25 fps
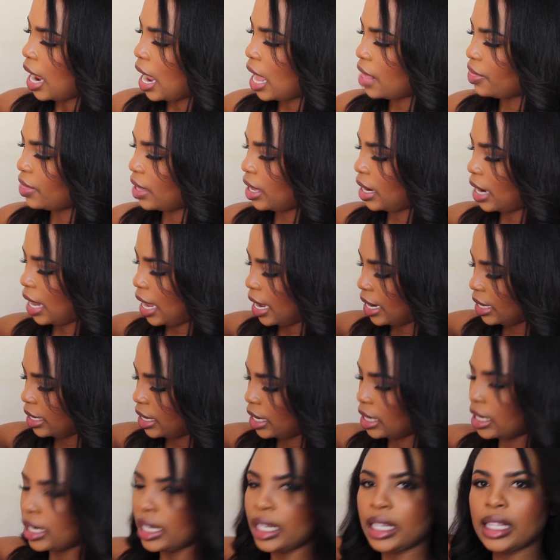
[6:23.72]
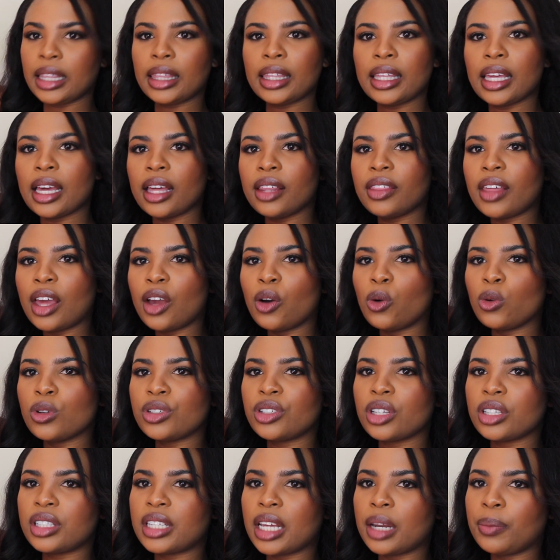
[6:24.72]
And then underneath here, they
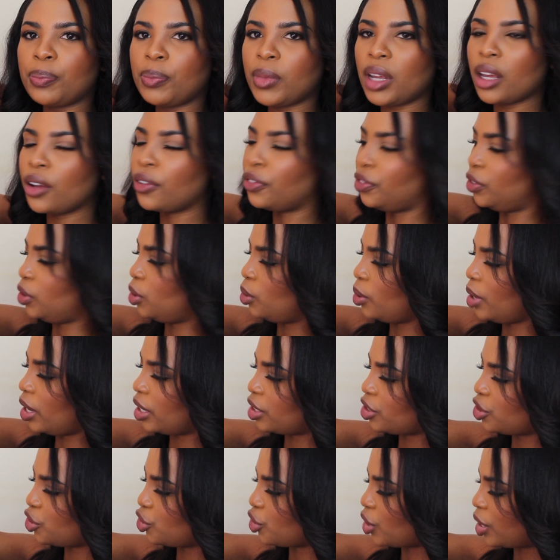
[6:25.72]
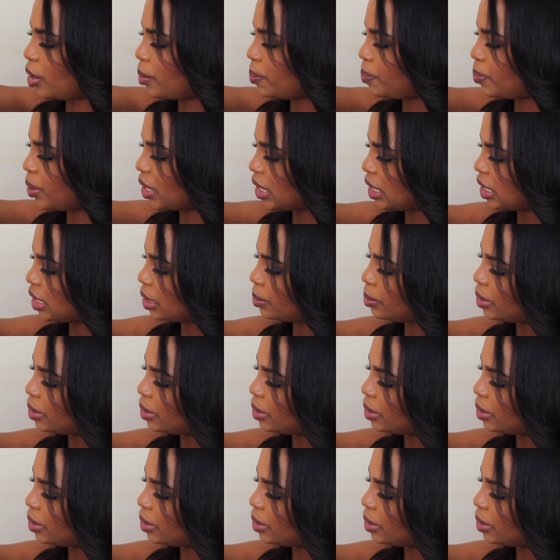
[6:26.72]
also sent me a few extra bits,